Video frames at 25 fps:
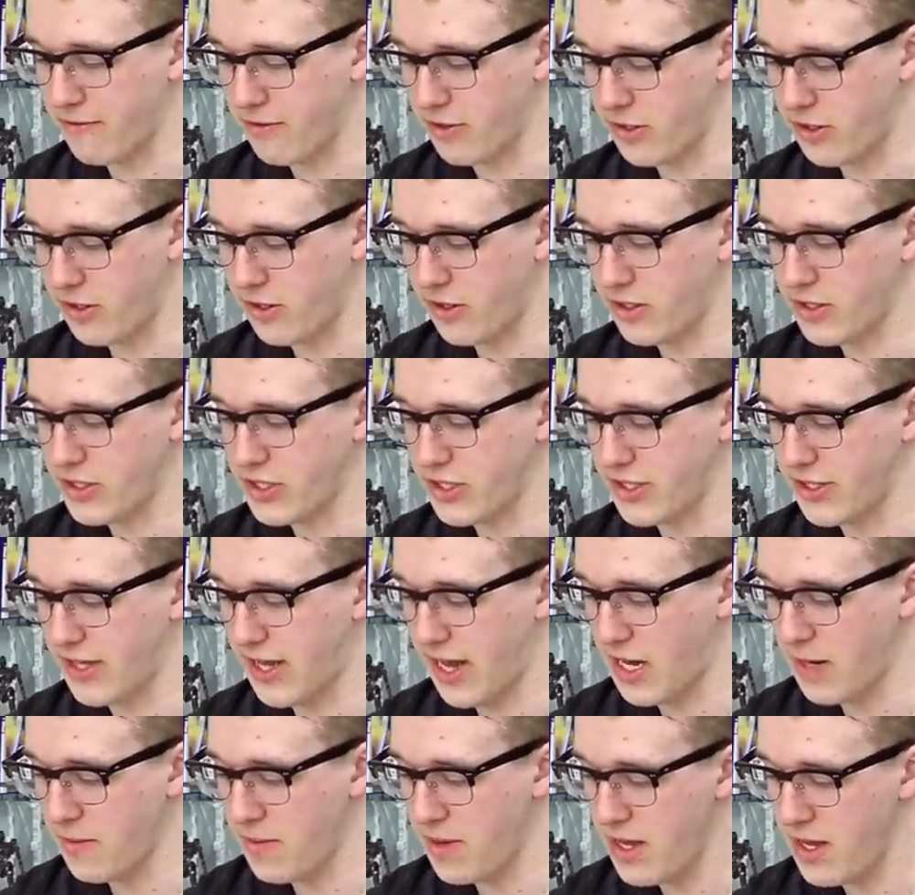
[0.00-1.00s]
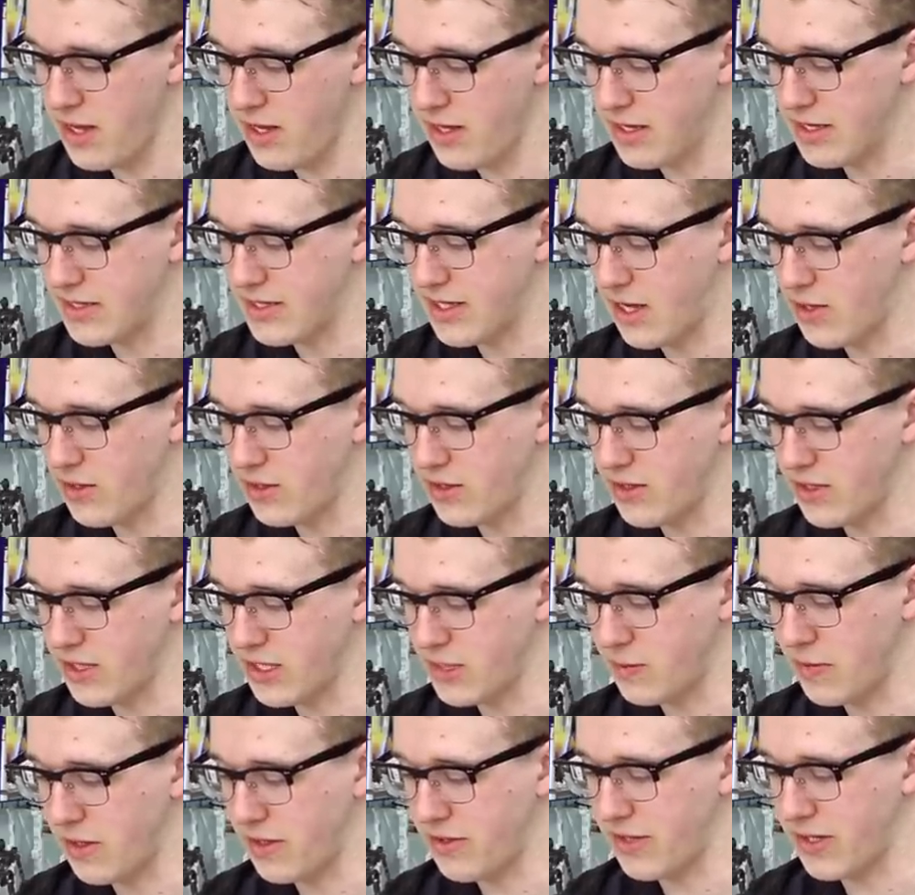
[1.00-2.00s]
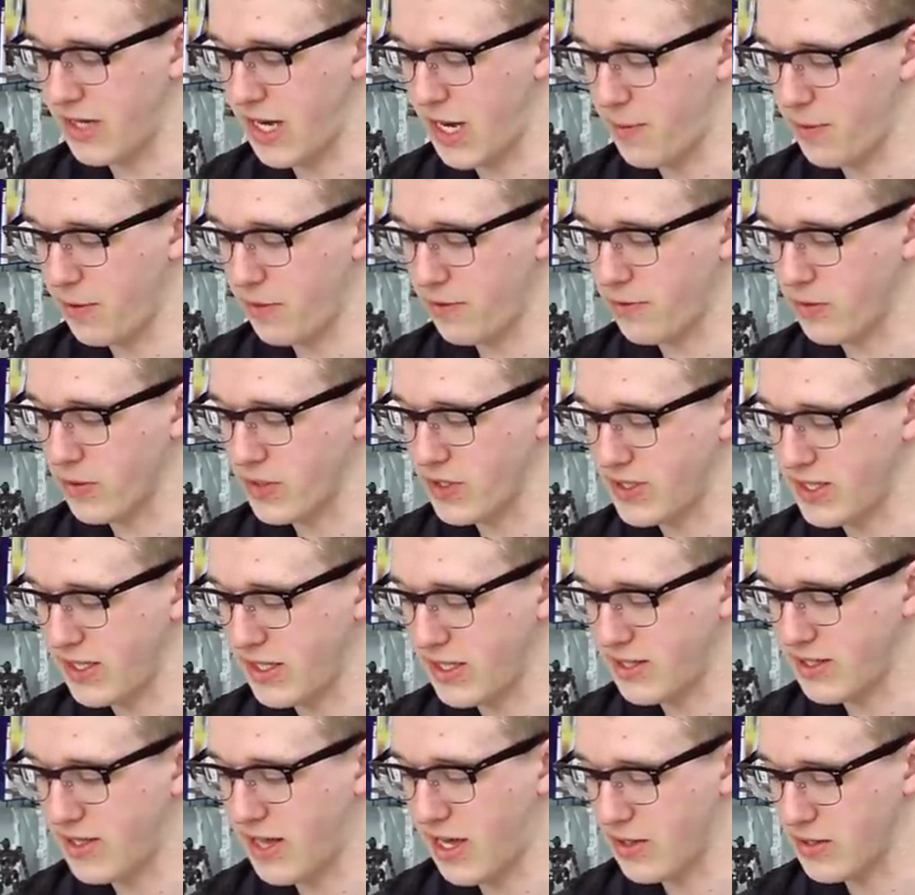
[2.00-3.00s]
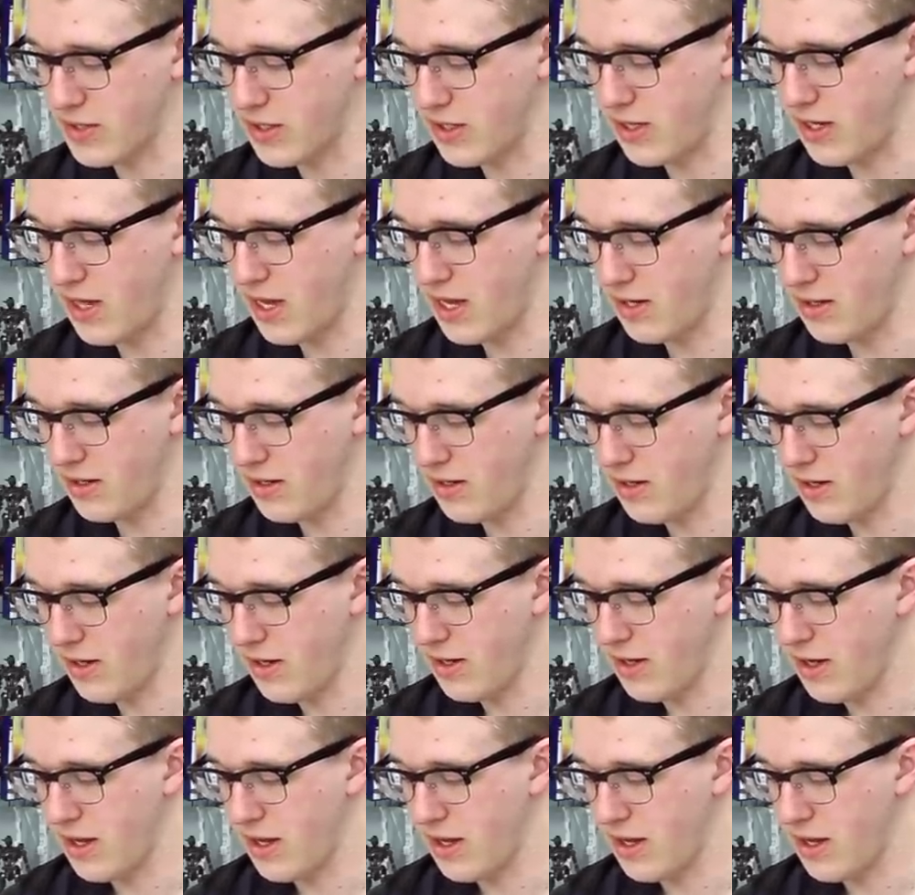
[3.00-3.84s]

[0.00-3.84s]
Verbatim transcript: version anime is out this month in April for six thousand yen.